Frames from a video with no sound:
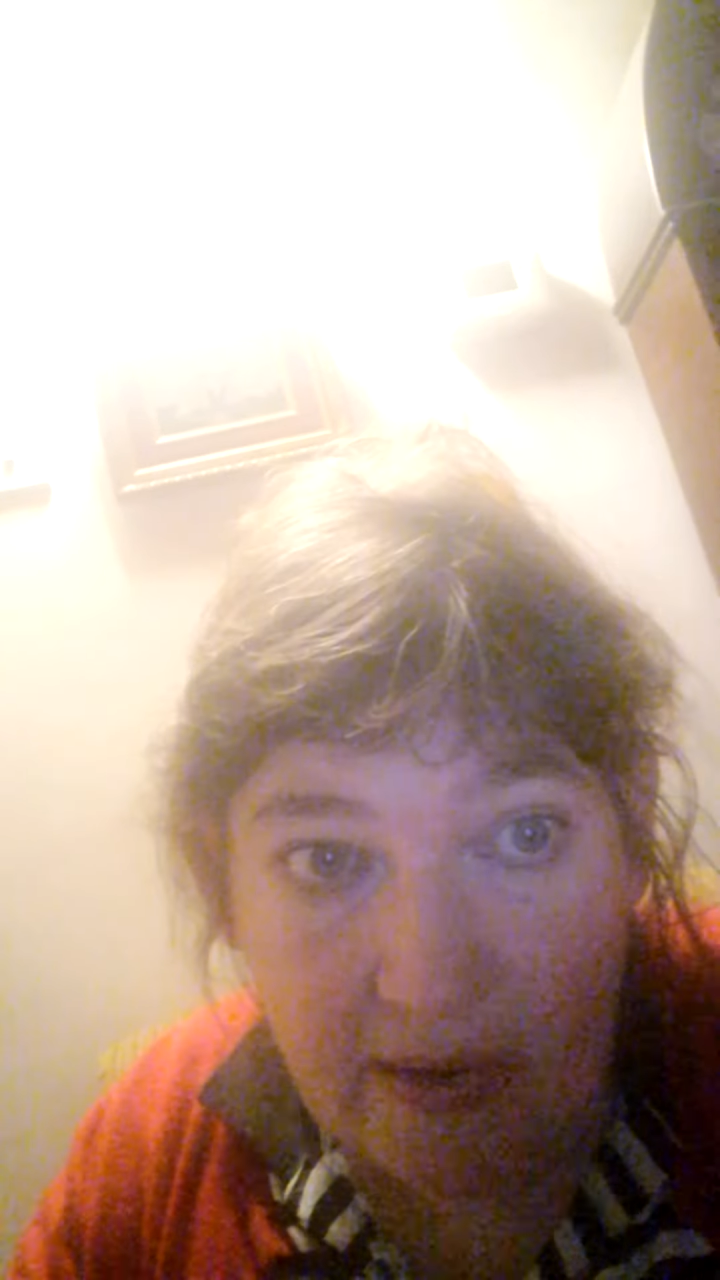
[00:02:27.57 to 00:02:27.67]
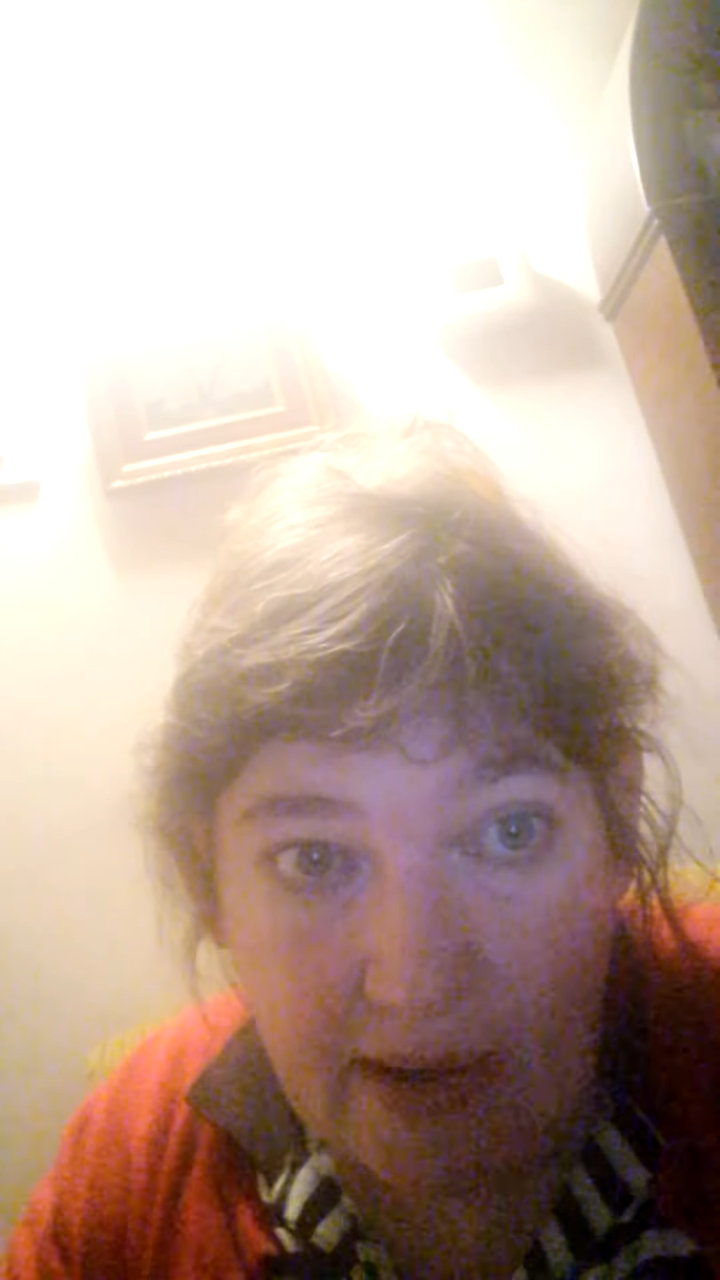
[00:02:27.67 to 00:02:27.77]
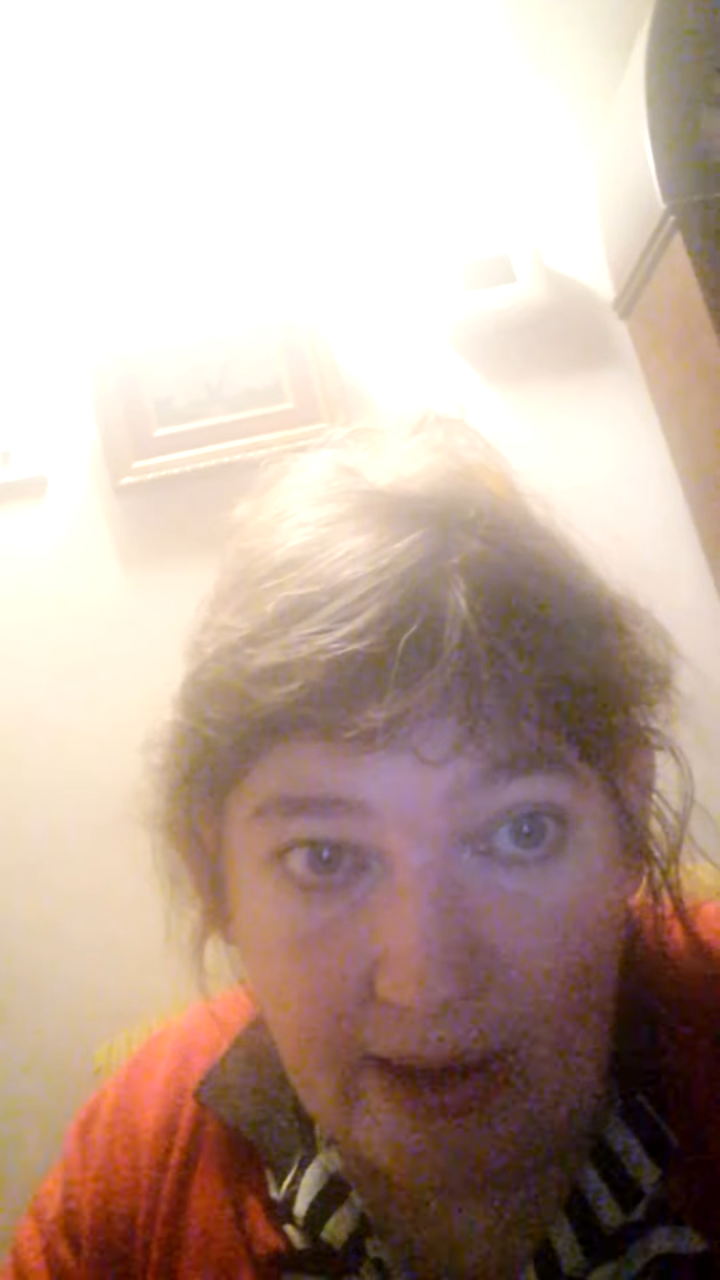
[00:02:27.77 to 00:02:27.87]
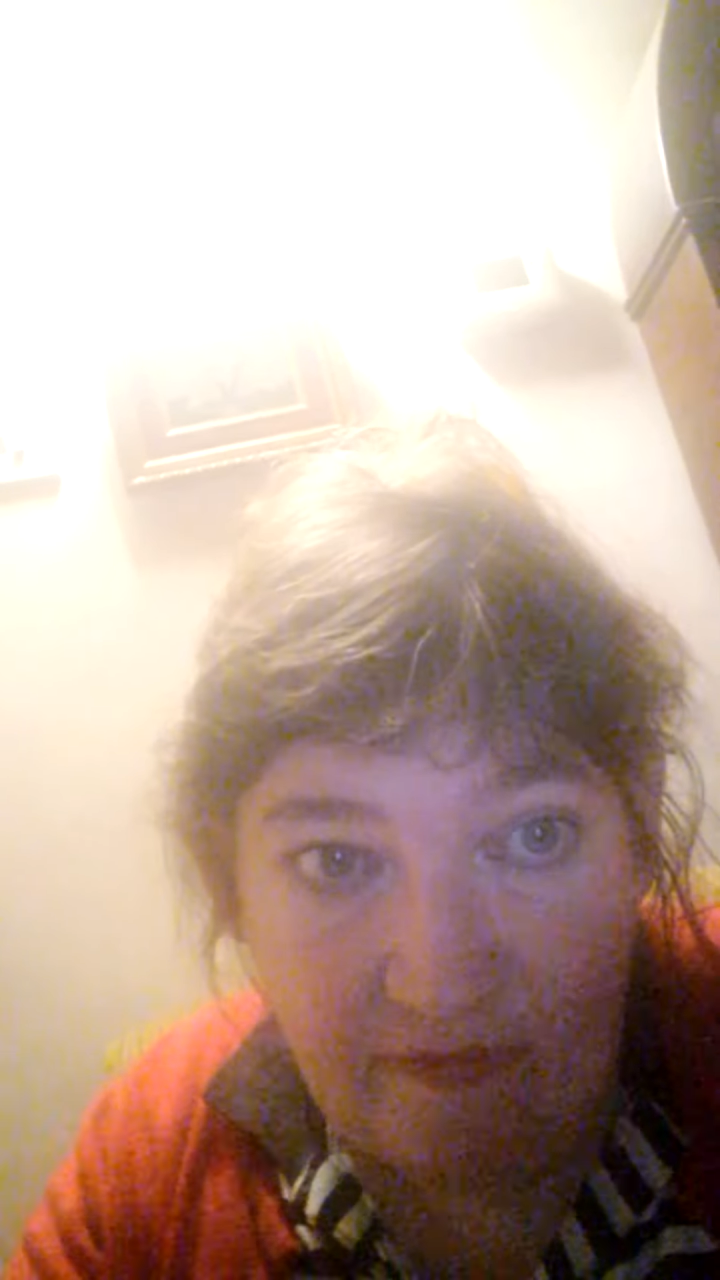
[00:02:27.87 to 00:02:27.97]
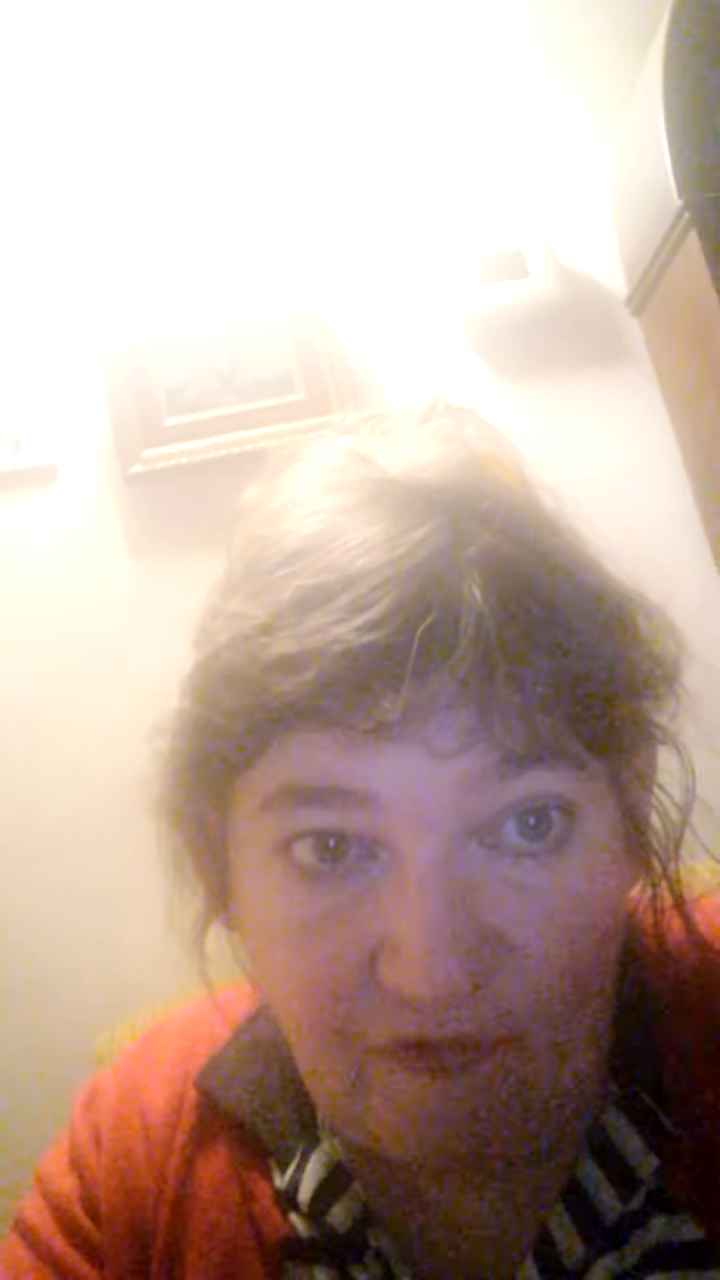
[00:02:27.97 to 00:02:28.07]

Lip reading: that